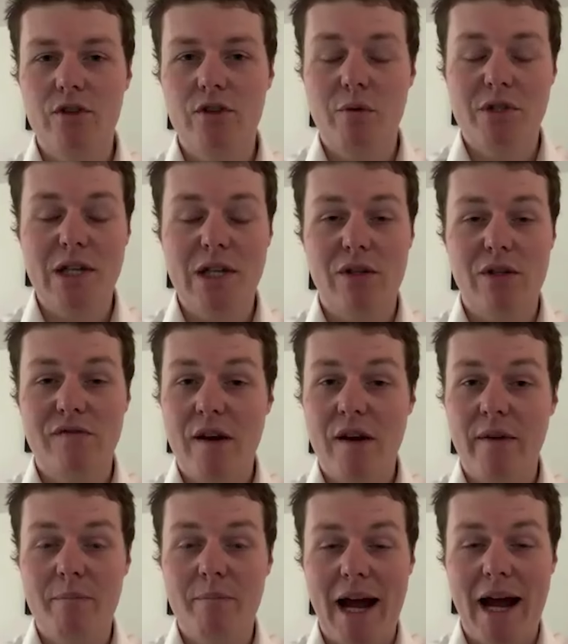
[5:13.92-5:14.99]
She was dealt a
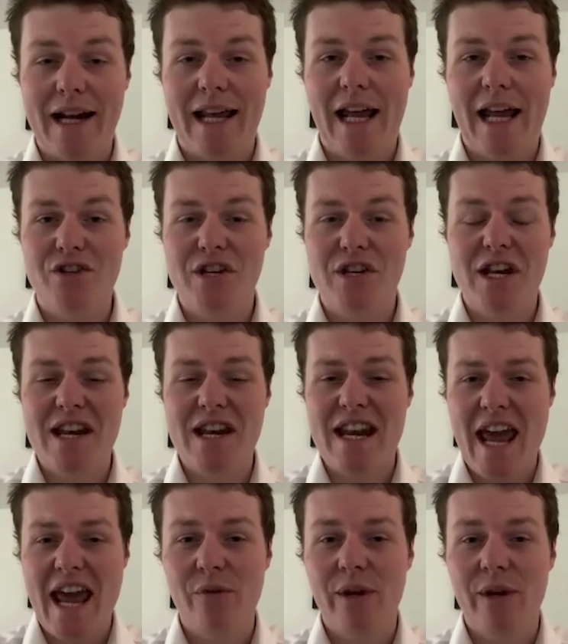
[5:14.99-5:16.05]
very bad hand. She didn't
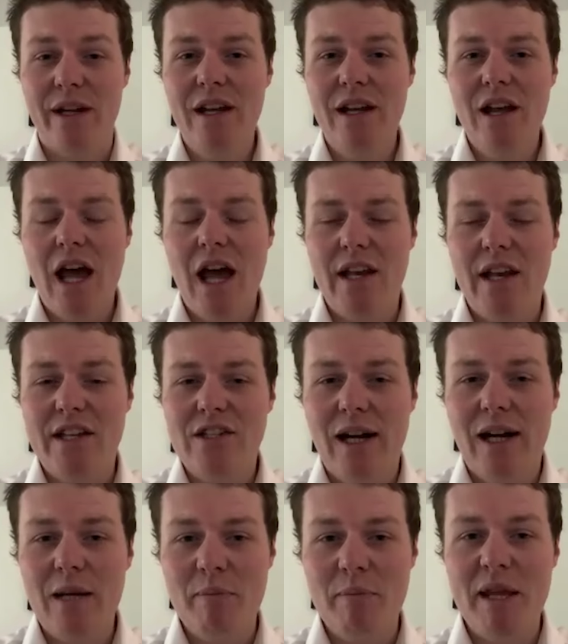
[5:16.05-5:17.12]
inherit an
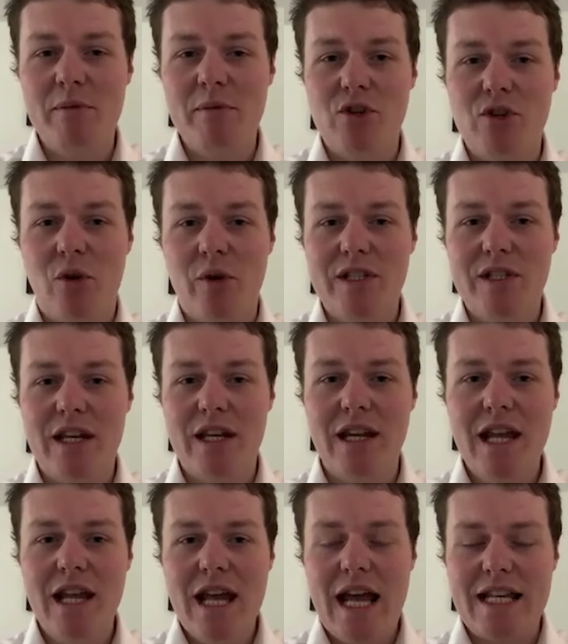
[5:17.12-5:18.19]
entirely big
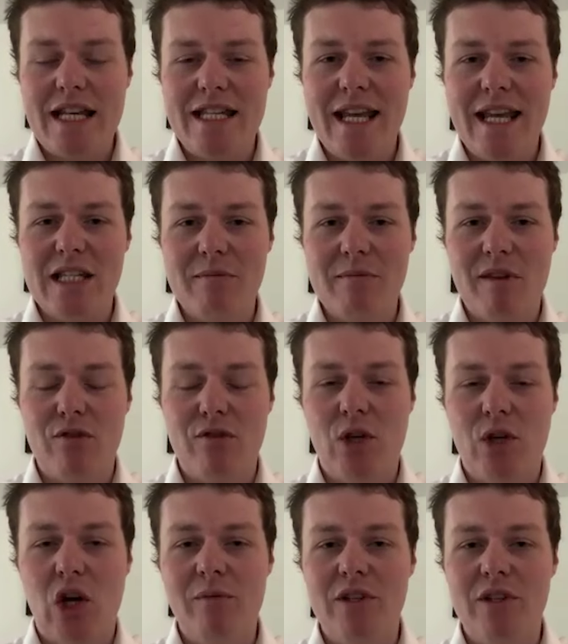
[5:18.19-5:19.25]
majority. And to get something through the
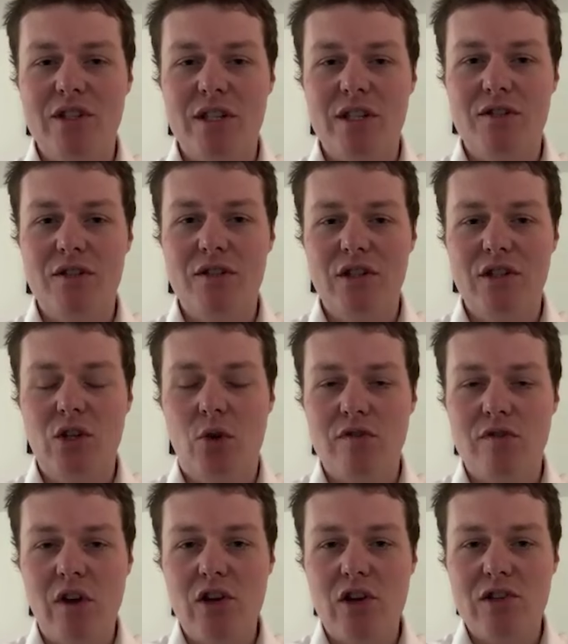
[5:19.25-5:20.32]
Commons as
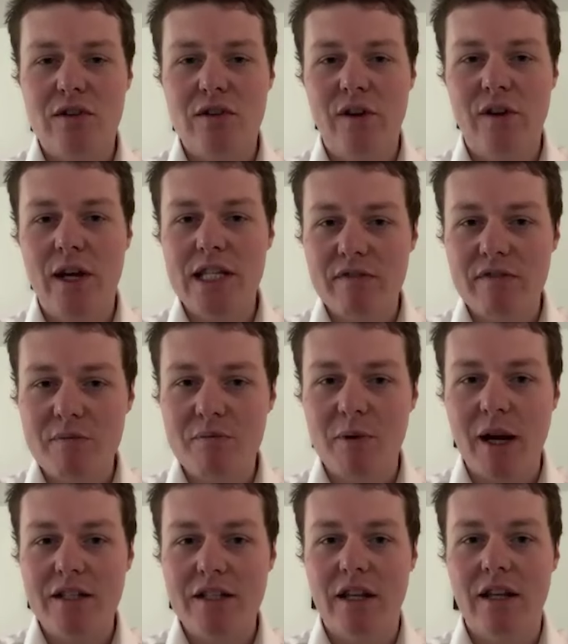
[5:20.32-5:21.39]
controversial and divisive as
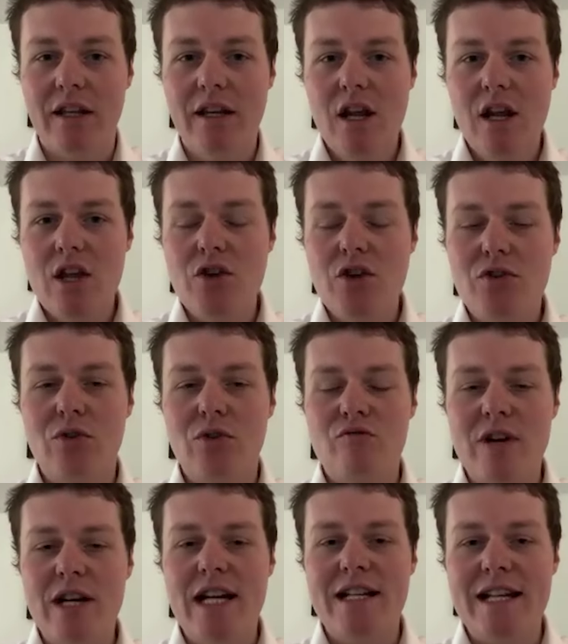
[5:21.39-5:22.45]
Brexit, you sort of
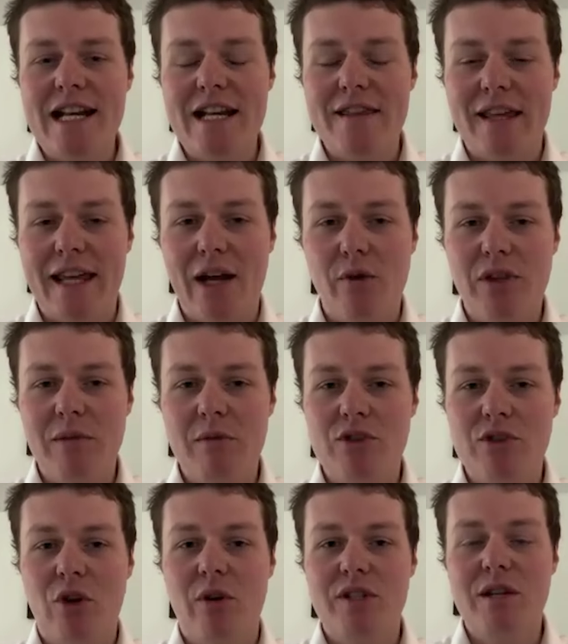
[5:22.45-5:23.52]
really needed that healthy
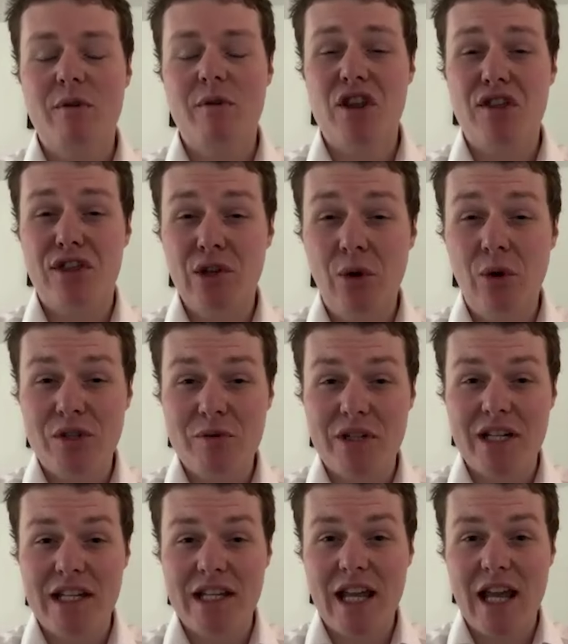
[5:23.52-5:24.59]
majority, which she thought she was
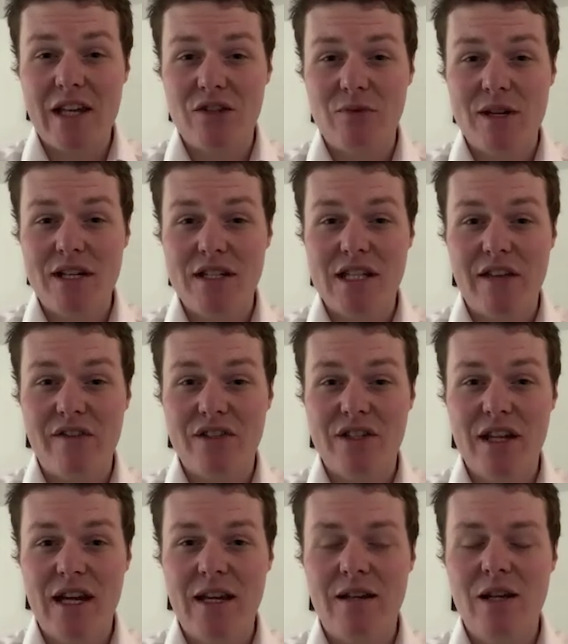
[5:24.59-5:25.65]
going to get in
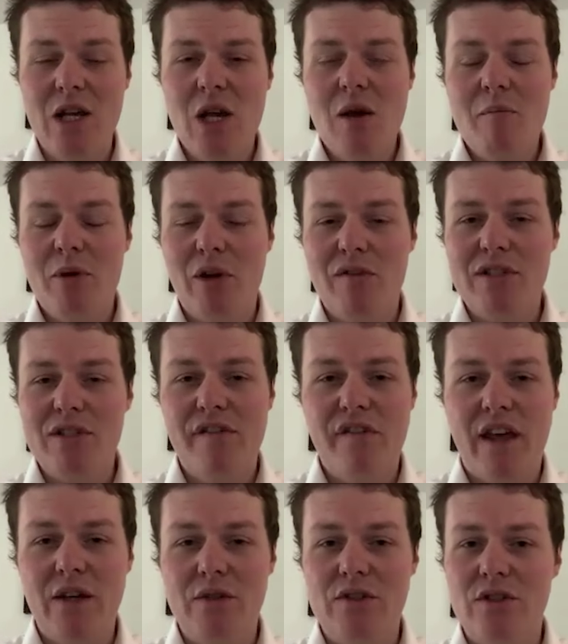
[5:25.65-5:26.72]
2017, but obviously
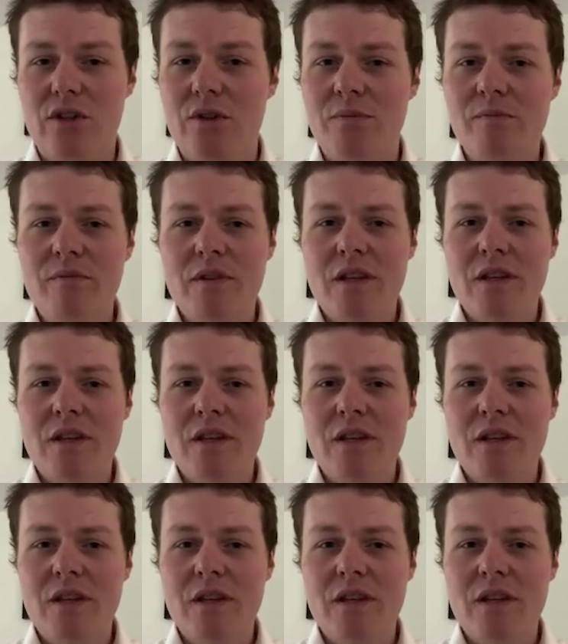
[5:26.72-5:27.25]
failed to.